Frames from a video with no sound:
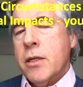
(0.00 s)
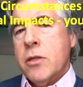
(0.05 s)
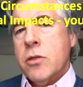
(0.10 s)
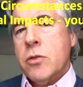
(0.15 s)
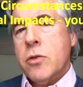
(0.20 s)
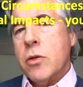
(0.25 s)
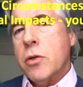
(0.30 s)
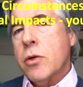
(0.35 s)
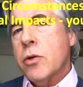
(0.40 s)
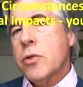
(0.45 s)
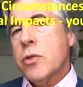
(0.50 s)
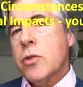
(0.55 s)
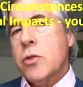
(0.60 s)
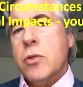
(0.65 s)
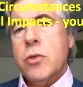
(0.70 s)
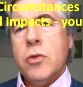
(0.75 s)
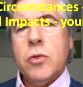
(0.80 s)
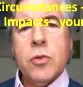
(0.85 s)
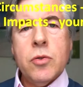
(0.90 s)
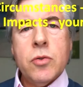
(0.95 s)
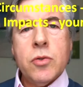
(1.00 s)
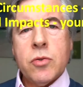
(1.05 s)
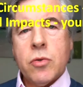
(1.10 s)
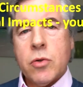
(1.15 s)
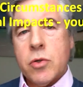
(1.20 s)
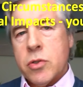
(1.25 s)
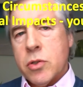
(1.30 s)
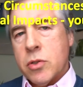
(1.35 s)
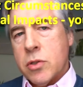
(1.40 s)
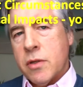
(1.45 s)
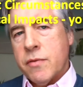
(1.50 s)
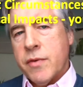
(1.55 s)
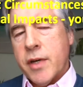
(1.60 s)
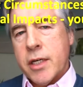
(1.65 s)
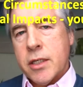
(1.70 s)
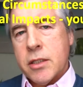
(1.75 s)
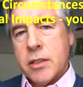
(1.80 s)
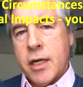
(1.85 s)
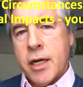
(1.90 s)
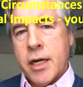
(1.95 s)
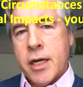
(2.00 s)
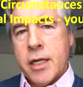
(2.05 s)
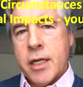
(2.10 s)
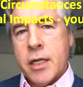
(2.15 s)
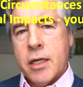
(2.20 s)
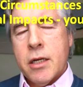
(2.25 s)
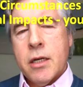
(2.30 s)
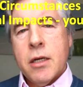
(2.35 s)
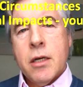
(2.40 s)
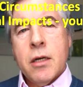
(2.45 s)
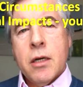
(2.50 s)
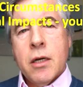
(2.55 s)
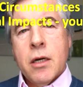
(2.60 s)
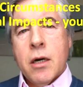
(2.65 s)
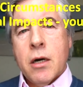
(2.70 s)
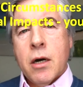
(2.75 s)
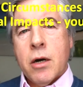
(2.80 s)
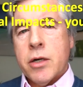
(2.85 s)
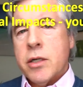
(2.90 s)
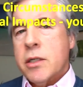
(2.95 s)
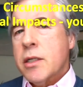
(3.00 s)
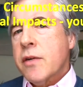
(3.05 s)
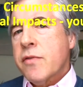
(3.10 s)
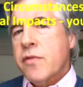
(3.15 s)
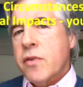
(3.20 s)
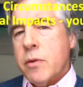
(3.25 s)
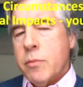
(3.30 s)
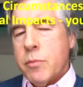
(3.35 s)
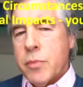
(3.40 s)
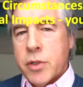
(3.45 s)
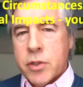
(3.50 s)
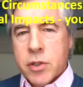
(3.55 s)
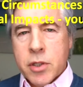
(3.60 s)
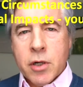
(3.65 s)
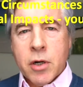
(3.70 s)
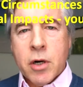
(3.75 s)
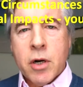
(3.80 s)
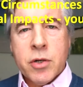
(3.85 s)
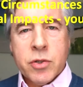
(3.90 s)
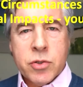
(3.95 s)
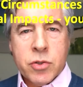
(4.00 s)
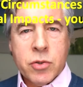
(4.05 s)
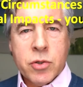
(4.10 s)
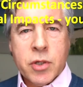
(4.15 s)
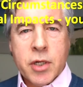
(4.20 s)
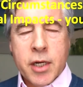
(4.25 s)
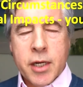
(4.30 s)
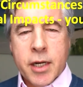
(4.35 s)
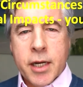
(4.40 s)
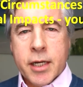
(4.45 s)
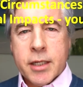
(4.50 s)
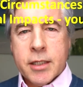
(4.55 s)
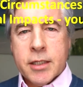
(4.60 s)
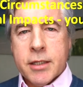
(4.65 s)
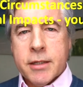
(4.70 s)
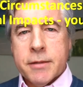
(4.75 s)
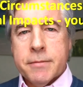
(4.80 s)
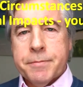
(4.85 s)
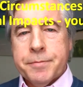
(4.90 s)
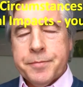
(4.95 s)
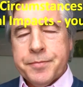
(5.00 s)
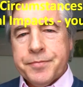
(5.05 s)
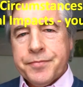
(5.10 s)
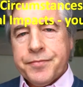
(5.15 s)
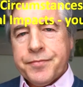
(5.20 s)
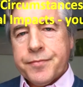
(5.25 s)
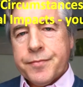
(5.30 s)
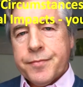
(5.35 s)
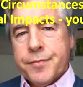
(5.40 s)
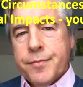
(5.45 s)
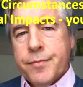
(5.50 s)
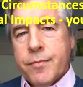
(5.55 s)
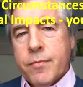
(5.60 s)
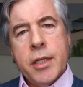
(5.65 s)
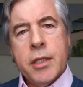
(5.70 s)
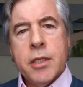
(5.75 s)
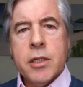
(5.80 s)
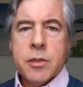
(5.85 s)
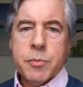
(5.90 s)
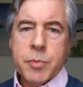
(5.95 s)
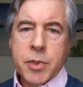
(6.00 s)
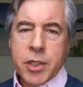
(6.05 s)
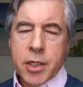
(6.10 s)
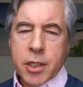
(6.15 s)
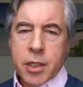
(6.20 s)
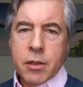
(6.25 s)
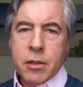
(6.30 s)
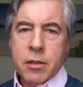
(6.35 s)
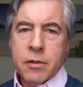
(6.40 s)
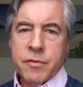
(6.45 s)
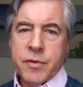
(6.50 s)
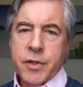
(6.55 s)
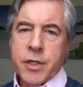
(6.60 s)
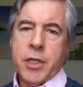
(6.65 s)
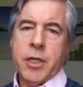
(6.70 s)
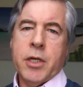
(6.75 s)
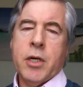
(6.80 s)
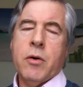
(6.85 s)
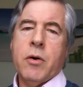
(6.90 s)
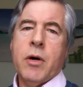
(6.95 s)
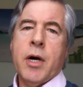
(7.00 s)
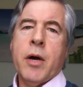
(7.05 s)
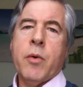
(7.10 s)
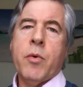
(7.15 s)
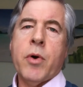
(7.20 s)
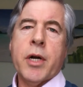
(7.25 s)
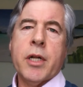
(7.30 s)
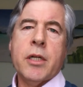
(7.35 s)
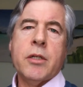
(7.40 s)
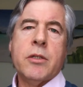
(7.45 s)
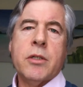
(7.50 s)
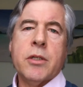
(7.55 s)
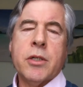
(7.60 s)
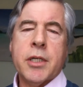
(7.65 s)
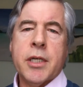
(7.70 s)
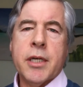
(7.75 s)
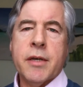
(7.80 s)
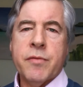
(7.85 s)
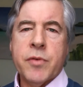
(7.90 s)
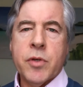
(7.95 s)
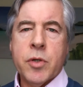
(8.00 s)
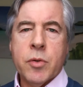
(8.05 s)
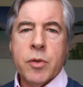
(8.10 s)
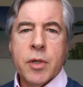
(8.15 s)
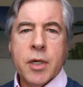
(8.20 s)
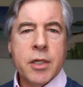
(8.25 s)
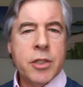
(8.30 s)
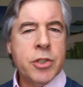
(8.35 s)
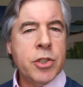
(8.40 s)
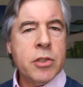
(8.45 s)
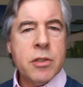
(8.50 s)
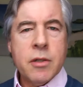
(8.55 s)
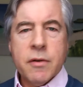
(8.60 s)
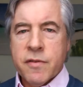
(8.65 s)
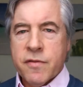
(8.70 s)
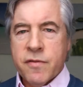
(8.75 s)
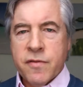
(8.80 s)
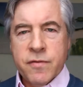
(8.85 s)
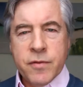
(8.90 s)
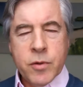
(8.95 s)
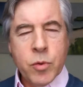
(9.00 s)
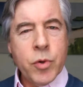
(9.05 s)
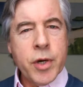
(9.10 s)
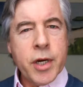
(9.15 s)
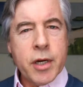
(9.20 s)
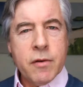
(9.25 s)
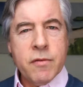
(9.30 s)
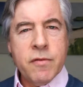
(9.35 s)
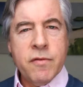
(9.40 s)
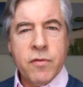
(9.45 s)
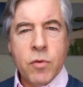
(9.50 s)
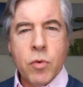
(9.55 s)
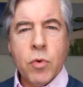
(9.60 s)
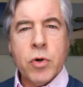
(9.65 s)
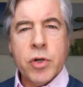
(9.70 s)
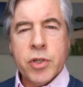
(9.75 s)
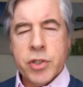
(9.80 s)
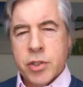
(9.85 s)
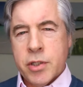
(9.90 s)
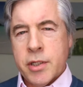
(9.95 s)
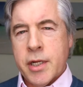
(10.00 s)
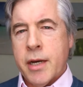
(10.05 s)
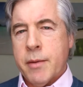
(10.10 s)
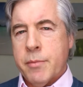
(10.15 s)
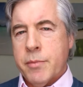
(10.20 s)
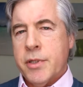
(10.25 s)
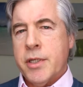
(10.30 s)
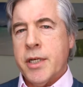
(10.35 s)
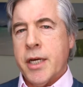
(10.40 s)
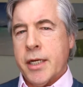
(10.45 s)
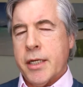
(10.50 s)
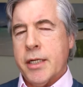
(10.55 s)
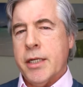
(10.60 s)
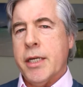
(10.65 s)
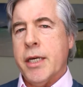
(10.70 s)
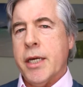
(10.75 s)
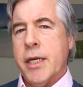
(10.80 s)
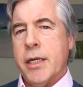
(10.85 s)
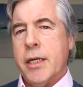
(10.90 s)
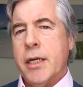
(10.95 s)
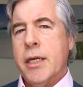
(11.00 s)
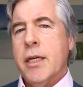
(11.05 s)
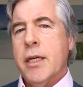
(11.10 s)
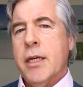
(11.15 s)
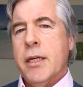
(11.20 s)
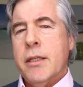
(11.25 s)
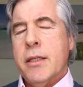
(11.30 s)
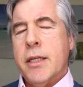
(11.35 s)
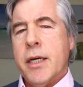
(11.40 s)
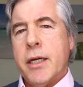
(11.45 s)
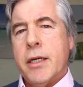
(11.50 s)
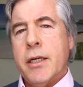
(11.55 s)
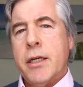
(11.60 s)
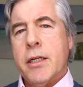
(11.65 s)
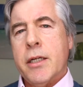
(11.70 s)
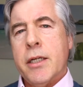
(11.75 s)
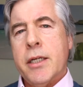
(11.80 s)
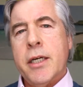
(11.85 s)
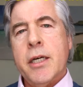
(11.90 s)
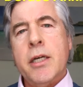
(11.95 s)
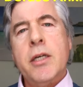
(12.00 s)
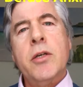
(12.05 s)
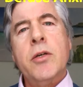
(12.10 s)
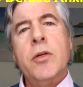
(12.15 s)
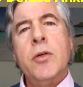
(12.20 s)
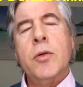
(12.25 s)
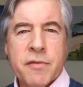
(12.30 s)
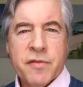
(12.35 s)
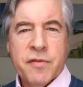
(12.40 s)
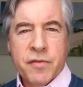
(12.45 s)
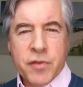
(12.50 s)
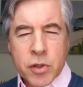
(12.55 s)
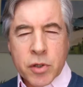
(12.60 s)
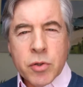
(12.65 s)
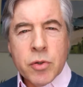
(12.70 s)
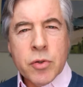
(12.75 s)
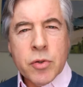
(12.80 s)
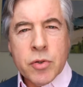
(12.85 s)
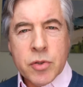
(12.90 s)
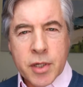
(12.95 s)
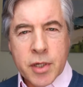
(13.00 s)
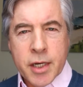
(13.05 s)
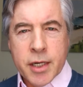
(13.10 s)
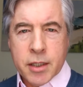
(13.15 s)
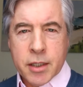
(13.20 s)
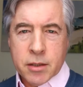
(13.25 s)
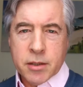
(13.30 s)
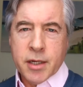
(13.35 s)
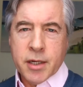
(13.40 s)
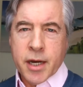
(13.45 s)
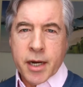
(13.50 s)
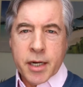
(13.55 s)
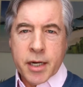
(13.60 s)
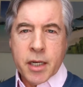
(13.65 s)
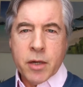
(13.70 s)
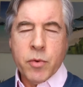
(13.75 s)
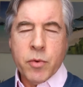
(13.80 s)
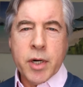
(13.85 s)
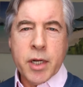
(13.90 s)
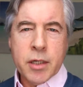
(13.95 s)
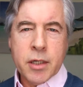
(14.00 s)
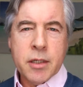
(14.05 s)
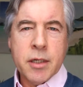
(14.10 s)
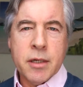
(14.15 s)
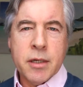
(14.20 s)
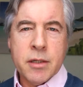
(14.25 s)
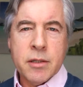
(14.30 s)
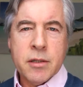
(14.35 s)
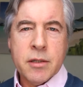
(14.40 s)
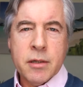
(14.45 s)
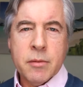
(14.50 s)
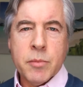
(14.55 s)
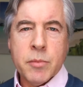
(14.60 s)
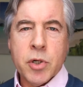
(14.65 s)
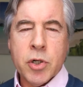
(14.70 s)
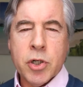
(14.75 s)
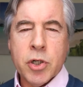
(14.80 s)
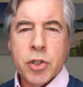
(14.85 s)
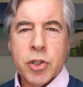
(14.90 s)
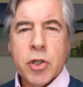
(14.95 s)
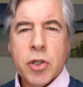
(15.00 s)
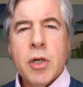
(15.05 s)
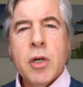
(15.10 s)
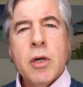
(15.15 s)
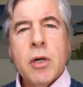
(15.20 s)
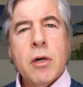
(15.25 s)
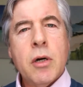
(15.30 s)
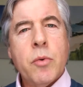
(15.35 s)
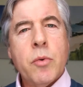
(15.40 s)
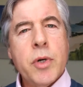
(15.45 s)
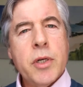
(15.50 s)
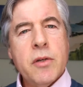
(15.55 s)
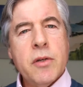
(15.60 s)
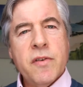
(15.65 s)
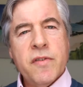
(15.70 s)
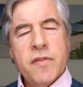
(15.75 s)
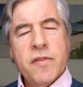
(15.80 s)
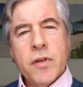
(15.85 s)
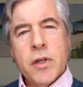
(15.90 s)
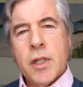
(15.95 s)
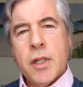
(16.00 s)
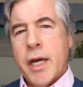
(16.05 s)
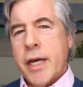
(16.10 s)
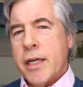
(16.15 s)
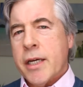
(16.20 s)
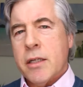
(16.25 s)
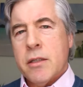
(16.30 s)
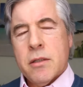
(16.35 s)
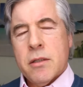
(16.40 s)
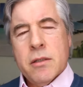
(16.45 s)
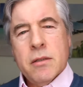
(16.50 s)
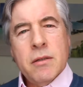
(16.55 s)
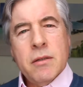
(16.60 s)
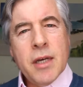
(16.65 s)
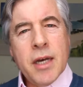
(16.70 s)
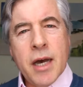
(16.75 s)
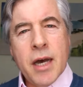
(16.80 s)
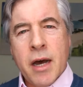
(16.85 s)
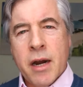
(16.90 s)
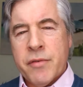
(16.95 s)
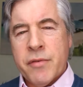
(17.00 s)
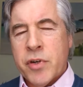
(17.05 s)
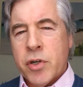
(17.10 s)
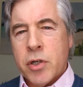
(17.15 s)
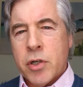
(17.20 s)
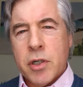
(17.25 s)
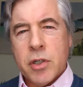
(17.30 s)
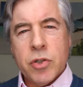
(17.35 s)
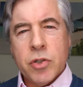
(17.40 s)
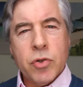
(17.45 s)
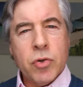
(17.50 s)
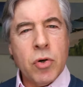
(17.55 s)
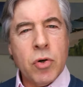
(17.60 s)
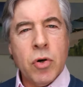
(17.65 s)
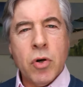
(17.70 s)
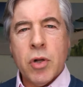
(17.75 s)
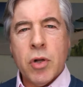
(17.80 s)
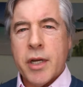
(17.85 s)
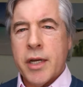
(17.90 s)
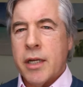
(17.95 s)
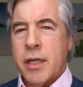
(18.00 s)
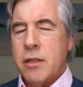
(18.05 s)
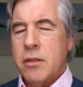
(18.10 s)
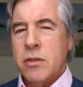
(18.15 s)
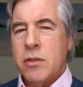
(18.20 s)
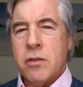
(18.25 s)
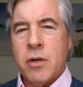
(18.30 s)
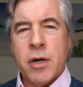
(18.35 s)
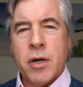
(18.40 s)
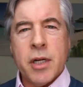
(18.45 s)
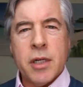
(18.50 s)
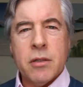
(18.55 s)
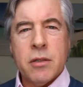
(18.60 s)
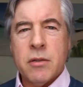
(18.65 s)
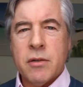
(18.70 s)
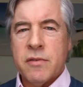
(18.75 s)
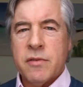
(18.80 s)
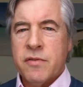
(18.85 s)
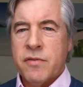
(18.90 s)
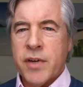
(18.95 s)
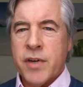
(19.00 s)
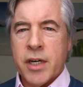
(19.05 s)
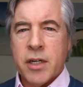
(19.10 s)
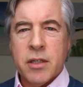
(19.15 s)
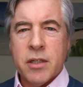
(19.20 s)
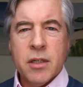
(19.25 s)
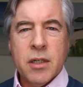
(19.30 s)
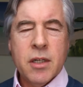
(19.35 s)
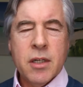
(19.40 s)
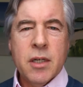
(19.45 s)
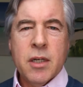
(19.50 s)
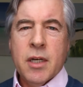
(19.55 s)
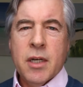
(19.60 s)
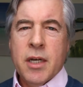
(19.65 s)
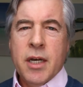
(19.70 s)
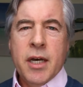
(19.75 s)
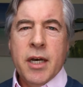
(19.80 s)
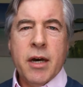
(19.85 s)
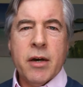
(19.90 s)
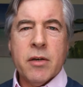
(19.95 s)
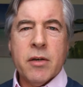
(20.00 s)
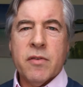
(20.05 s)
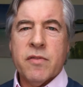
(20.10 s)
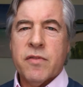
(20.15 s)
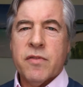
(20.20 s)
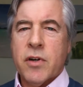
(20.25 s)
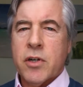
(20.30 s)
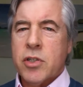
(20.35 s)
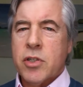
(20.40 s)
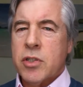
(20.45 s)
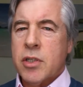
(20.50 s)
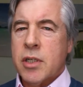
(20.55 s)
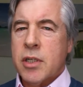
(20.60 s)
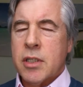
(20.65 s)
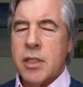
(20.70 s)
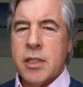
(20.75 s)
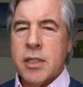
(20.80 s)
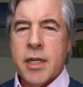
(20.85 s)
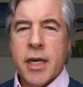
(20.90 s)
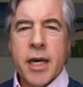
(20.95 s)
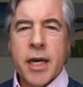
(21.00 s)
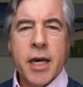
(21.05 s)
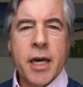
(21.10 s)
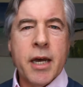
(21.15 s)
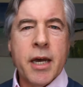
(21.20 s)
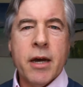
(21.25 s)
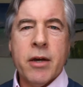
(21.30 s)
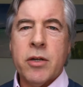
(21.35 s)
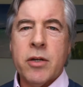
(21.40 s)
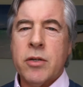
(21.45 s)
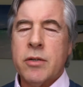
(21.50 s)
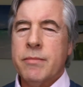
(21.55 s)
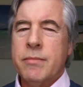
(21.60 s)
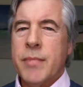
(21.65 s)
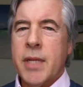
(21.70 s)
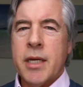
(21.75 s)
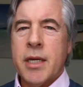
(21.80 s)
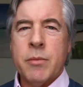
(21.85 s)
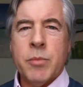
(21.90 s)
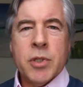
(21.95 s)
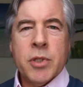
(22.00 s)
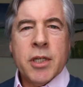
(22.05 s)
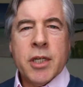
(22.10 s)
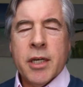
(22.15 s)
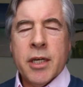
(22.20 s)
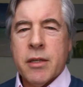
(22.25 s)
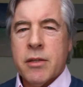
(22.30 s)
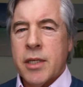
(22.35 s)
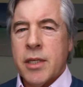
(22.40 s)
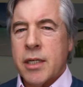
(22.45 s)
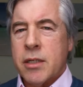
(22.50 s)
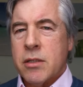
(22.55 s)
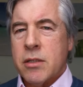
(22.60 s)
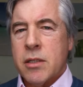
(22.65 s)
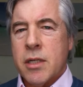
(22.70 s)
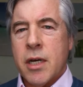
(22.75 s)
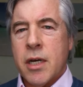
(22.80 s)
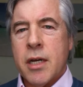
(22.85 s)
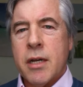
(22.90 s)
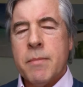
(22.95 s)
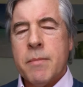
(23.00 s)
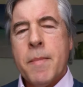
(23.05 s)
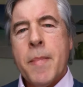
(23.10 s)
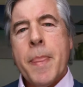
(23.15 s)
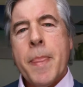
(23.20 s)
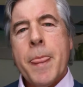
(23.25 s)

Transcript: So those two sources of anxiety are different, but they're also connected. In this particular video, I wanted to give you just a quick 4-step technique that can get you to diffuse anxiety when it does emerge, or when you feel like it's out of your control and it's starting to affect how you function in the day, how you're able to get things done,